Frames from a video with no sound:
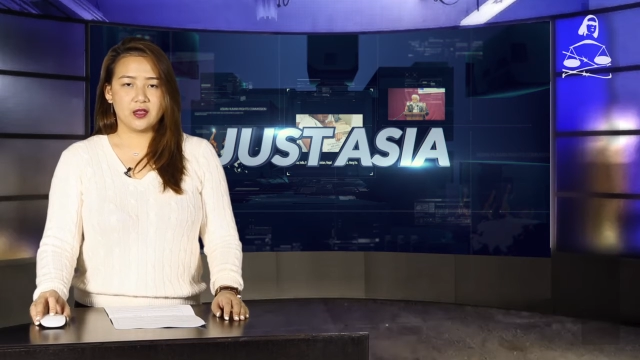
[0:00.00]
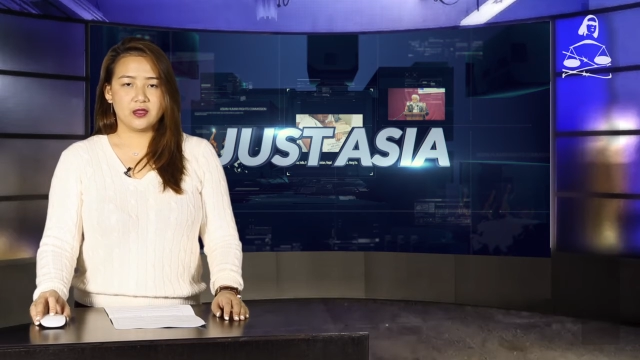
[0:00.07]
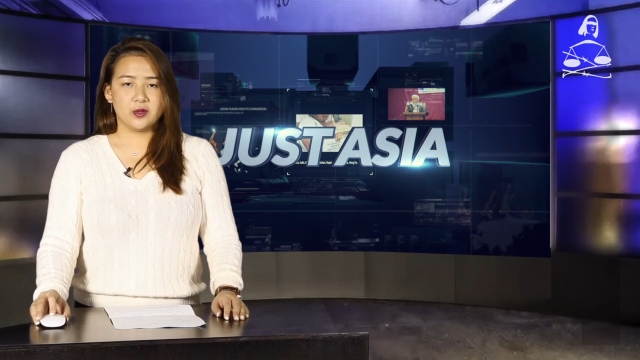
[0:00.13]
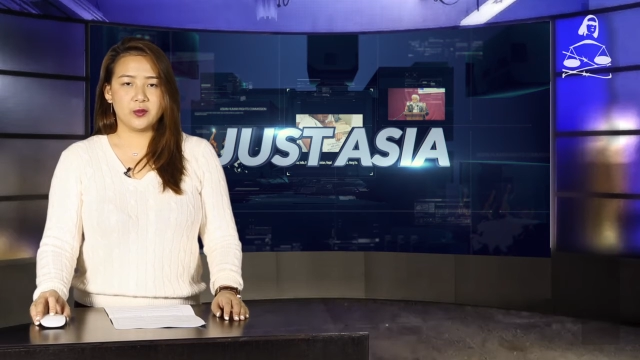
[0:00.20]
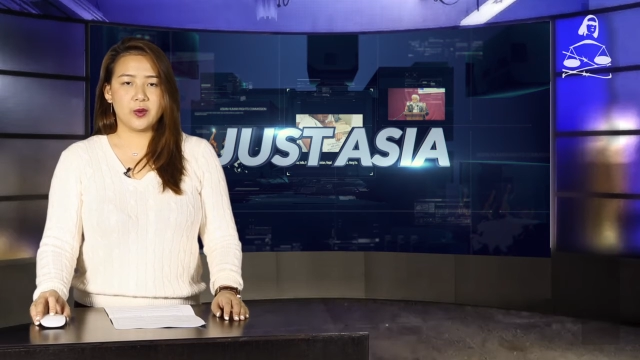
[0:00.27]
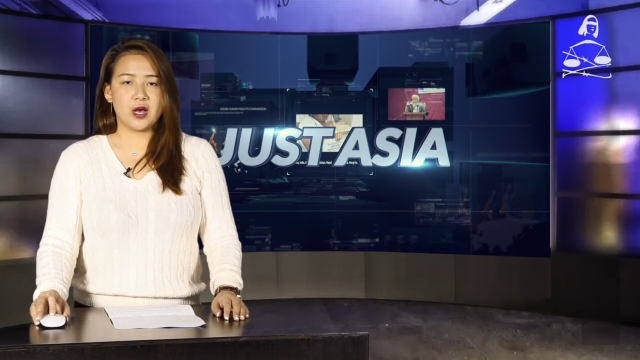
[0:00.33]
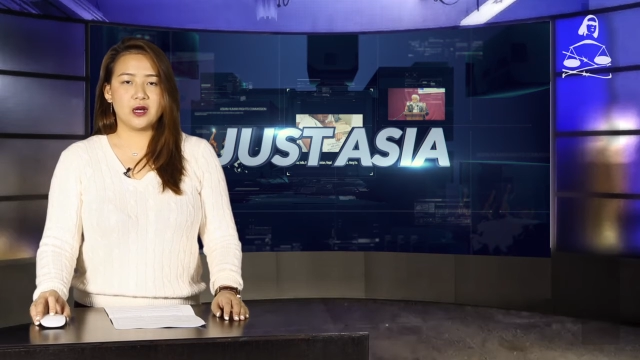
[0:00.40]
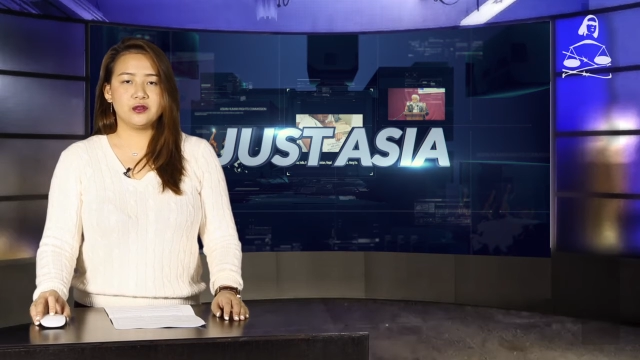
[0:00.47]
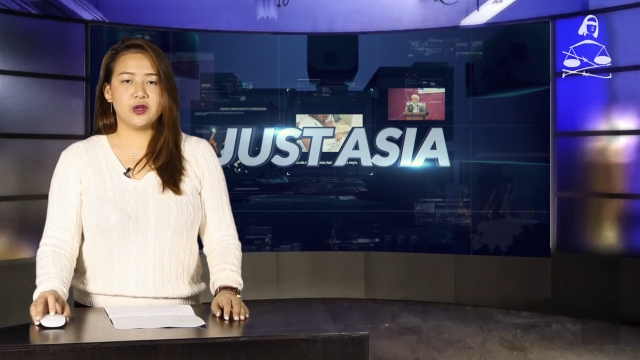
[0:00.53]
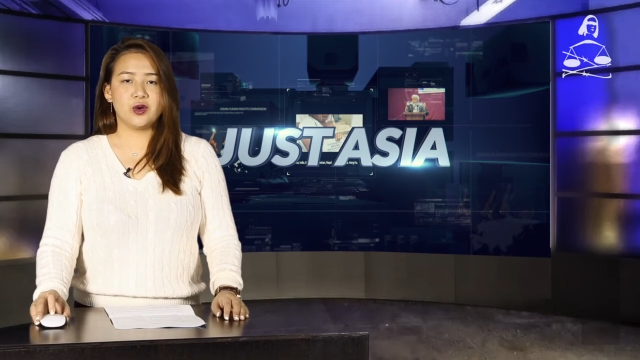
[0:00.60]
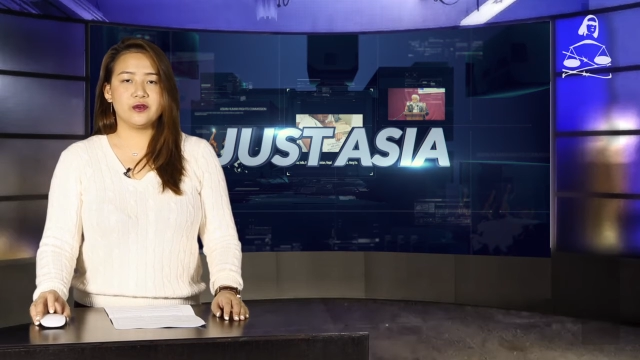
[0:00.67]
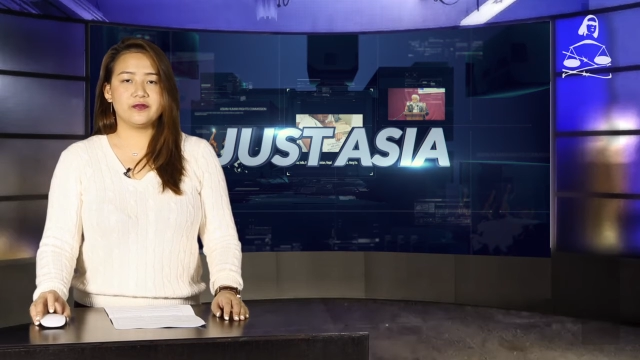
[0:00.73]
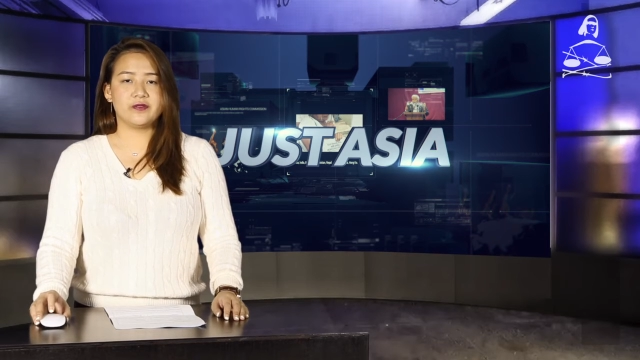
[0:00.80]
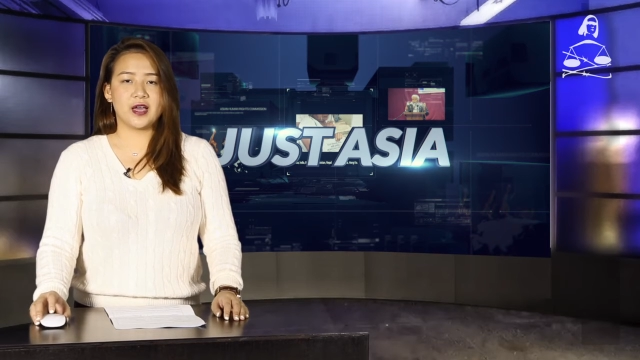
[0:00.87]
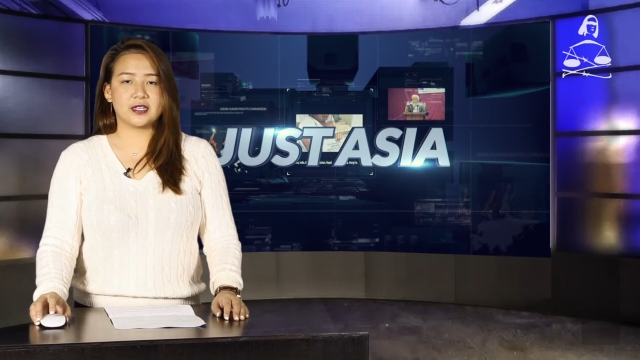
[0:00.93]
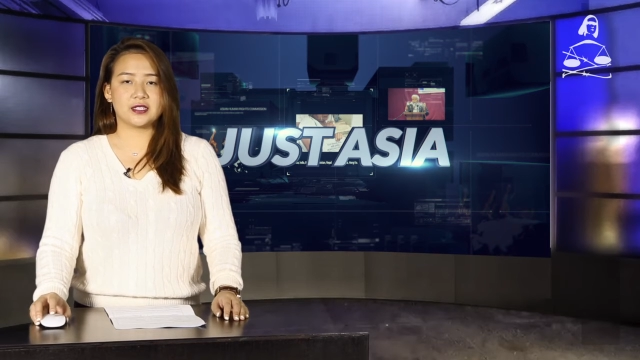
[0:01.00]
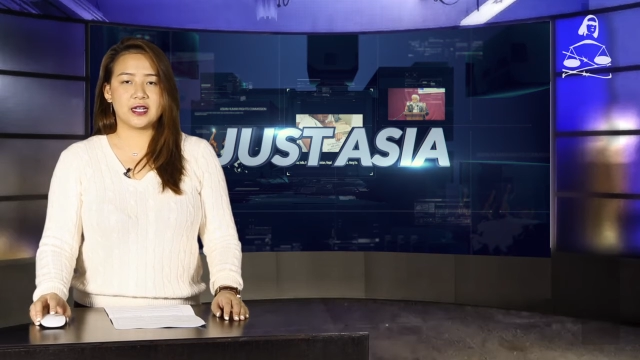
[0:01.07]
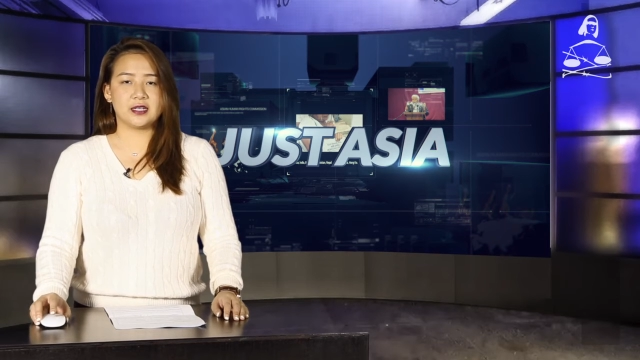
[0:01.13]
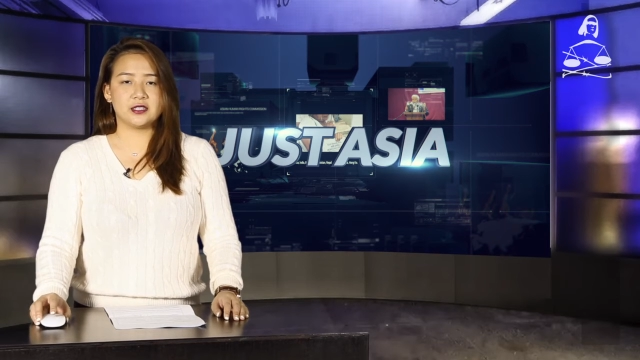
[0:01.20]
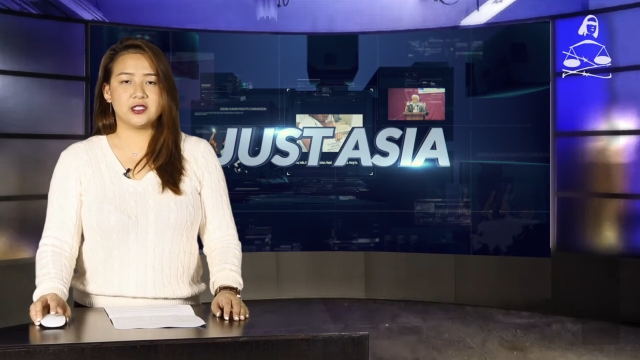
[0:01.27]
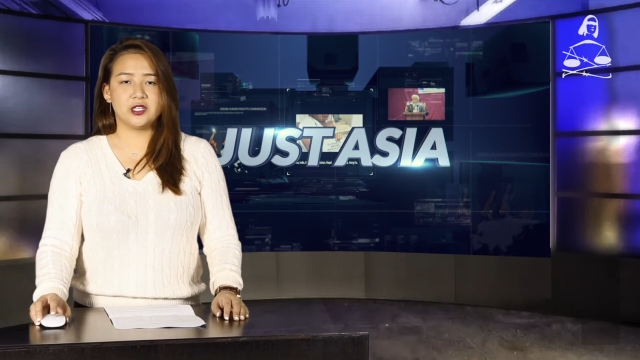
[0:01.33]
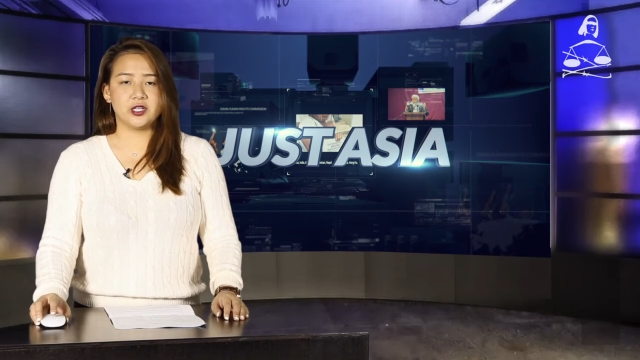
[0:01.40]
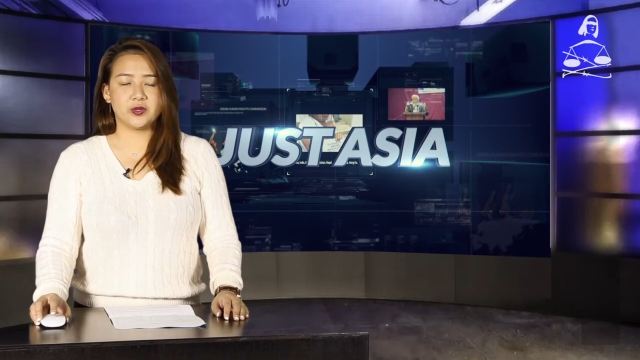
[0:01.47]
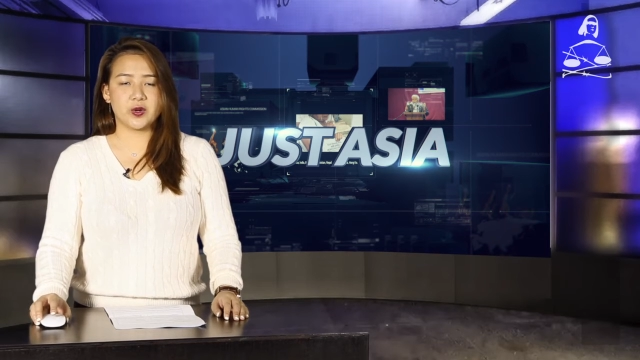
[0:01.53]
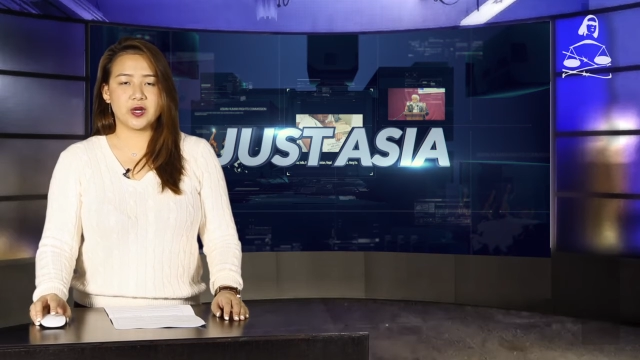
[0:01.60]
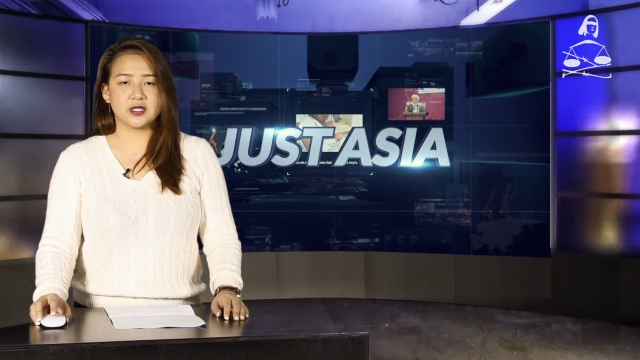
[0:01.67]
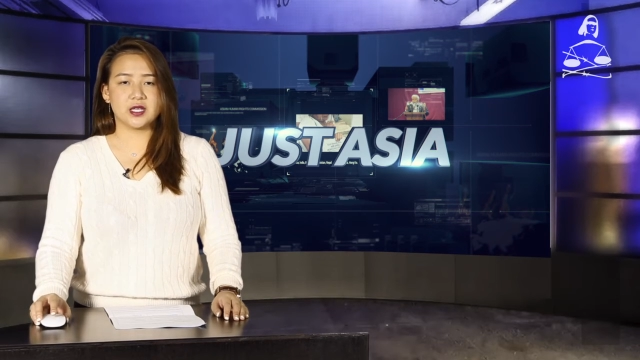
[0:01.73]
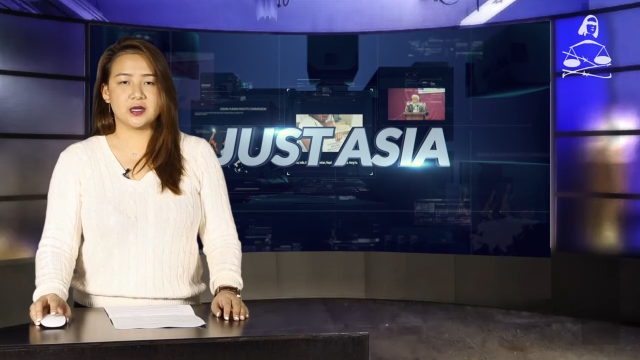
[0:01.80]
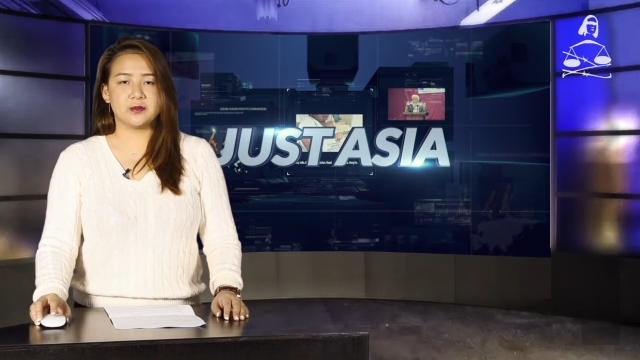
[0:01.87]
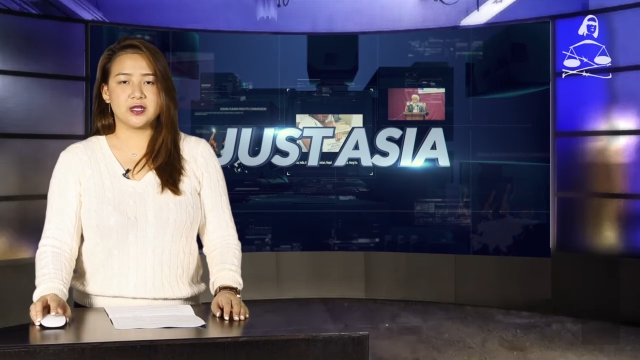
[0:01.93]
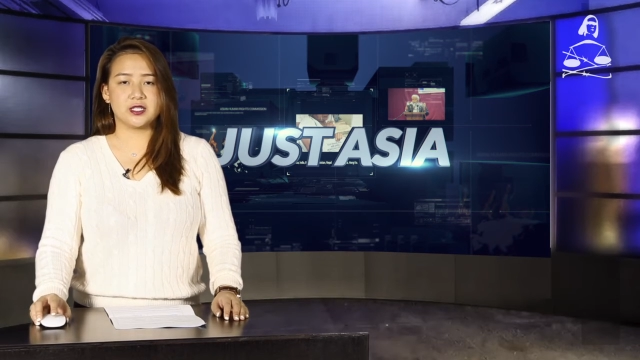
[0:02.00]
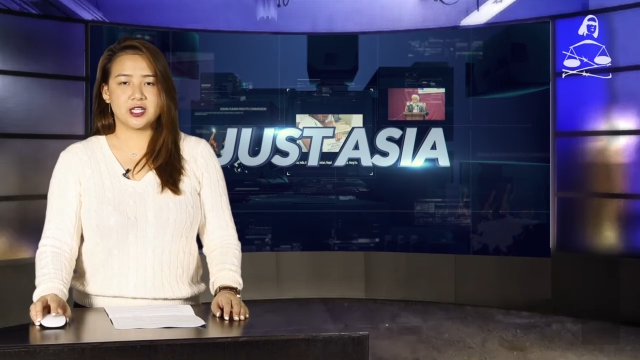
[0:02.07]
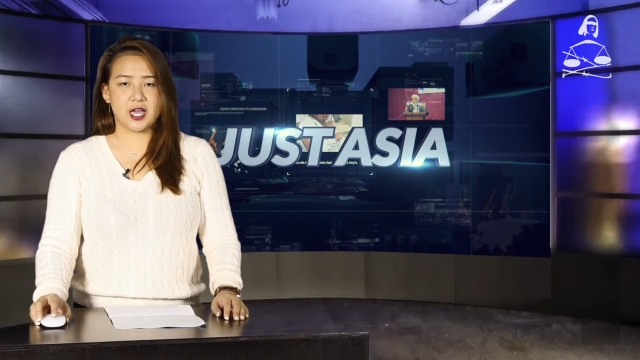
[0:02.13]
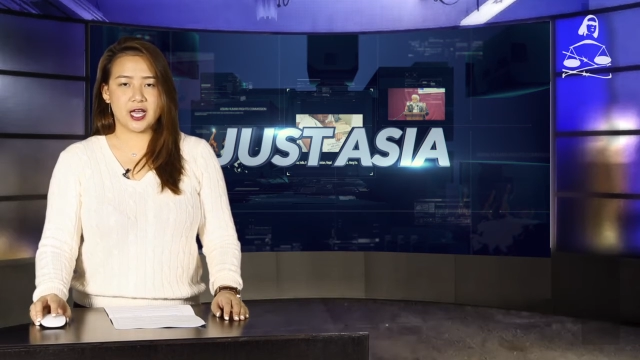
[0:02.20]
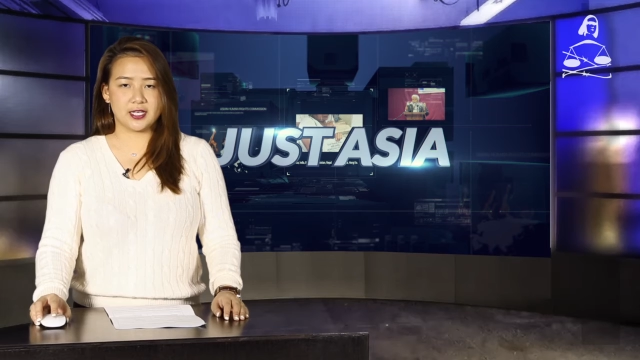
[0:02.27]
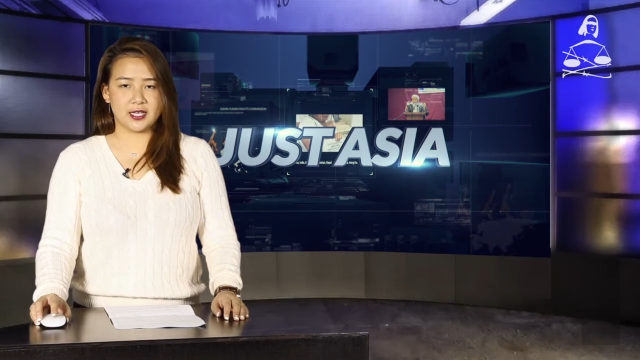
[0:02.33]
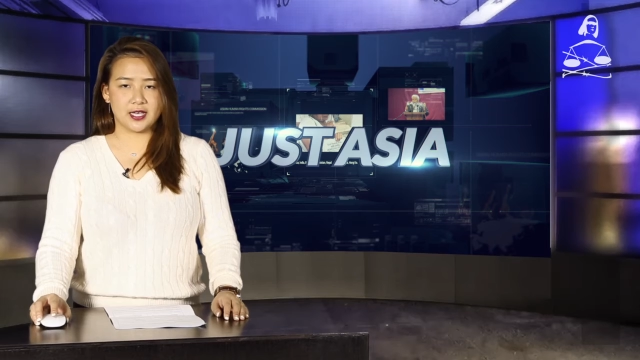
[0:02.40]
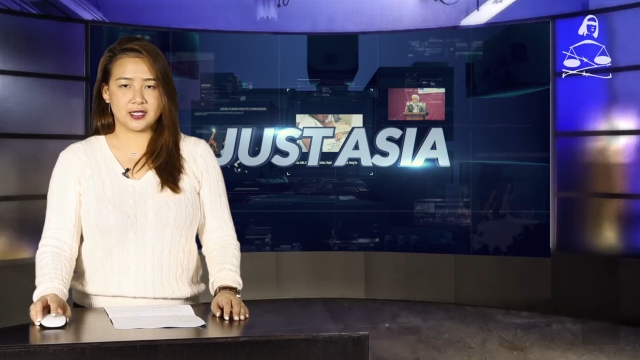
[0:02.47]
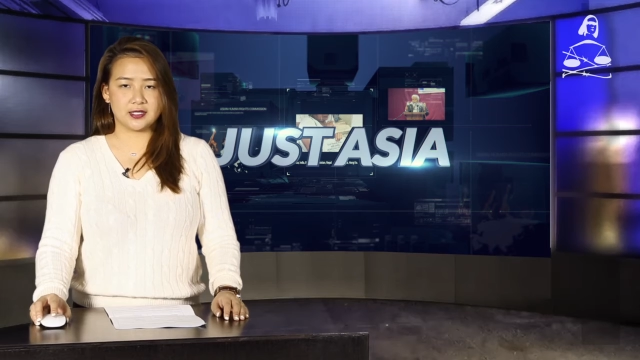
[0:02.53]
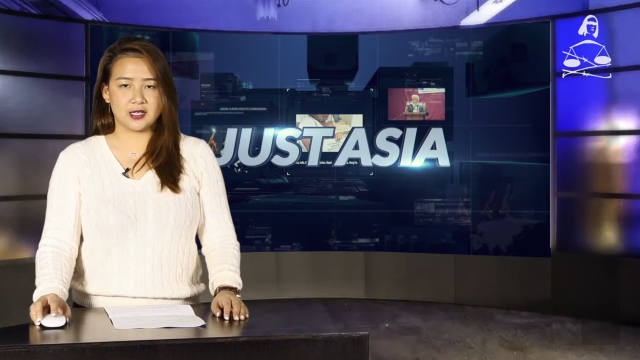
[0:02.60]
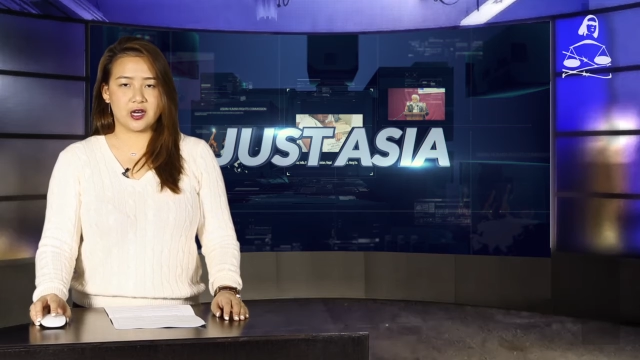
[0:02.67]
the well-known fact that jirgas and panchayats